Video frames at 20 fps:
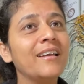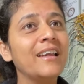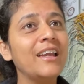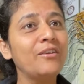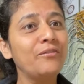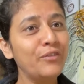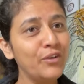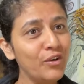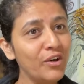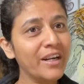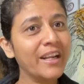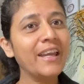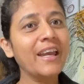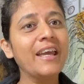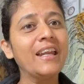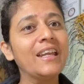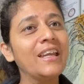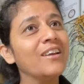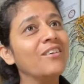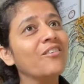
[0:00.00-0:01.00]
If you are
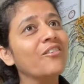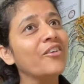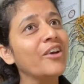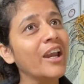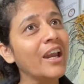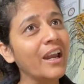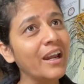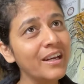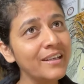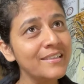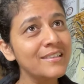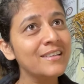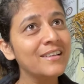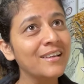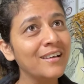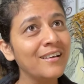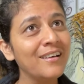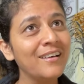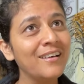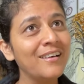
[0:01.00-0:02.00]
gaining weight,
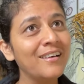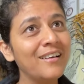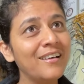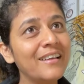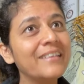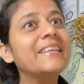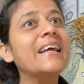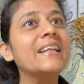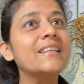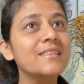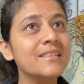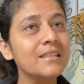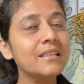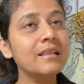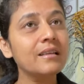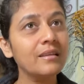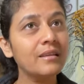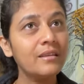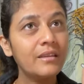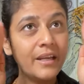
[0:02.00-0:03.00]
that's
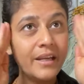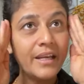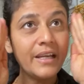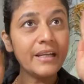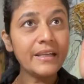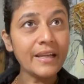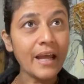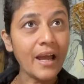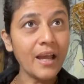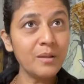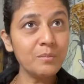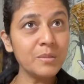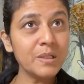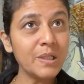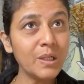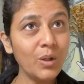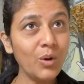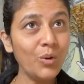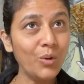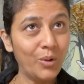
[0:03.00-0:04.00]
3 times
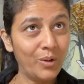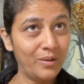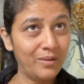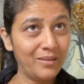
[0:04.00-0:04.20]
load.